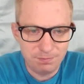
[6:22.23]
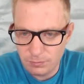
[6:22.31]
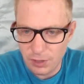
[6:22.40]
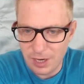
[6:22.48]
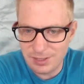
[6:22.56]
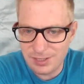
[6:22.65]

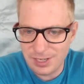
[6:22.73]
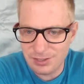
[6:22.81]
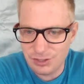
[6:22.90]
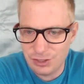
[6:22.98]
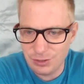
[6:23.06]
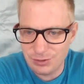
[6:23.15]
Brian
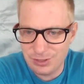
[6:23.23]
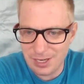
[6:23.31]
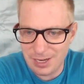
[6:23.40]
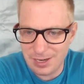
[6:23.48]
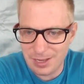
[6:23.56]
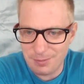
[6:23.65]
says, Jill
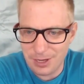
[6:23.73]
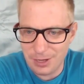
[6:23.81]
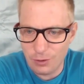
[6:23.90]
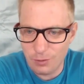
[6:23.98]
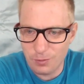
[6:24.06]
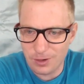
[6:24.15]
Stein ate my
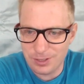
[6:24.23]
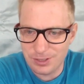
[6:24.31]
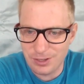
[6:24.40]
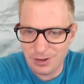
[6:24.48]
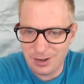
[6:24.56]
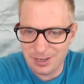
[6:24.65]
homework's
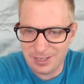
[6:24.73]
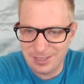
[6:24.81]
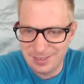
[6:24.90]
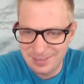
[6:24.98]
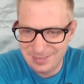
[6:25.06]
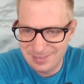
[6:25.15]
dog.
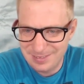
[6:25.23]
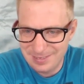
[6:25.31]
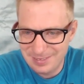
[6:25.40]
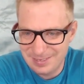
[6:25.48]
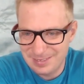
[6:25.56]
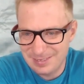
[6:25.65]

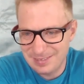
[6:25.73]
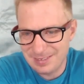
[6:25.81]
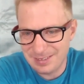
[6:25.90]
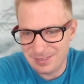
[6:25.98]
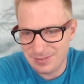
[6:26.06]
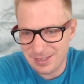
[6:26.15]

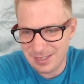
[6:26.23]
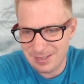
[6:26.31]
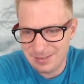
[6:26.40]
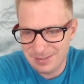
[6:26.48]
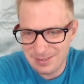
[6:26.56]
That's funny.